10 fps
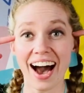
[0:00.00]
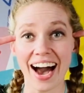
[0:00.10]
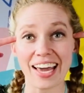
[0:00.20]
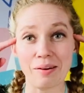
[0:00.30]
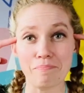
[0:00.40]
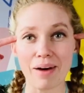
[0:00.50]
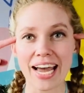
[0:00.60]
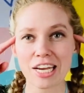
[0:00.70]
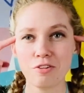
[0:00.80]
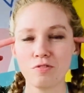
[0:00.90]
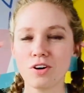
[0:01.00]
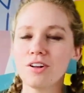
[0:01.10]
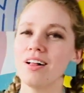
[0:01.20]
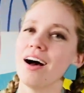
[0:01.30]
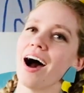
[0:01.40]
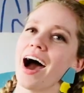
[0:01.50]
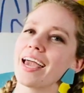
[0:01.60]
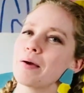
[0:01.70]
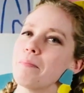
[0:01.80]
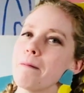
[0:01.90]
I am mindful, I
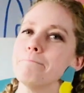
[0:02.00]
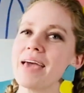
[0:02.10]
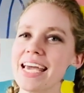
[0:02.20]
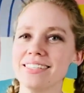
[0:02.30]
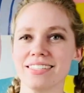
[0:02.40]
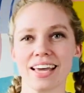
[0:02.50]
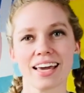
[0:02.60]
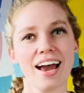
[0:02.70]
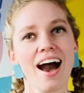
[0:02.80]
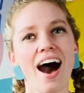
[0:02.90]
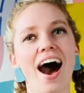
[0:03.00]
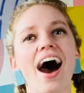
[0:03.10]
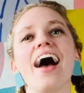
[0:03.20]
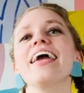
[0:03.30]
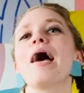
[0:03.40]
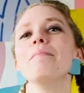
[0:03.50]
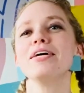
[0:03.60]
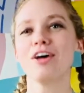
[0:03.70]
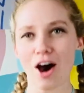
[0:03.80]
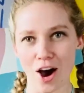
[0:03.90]
am amazing, I am
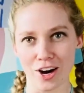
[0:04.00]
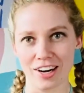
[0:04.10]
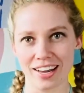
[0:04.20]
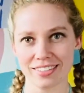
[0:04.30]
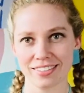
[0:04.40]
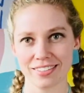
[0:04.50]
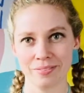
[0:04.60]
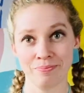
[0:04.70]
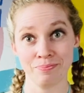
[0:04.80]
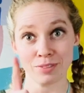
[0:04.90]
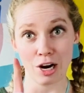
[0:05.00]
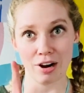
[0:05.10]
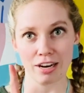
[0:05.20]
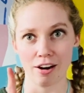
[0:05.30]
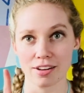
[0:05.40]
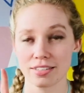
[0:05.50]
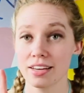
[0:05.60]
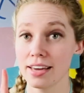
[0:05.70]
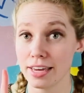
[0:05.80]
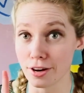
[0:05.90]
an artist. All right, artists,
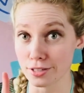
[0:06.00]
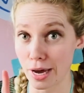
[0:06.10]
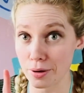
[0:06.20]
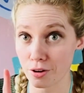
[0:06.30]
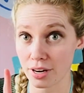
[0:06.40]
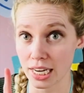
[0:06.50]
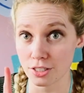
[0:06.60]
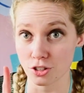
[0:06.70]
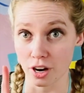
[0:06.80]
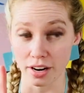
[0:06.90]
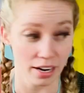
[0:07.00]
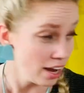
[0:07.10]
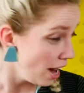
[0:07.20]
here's how you're going to get started.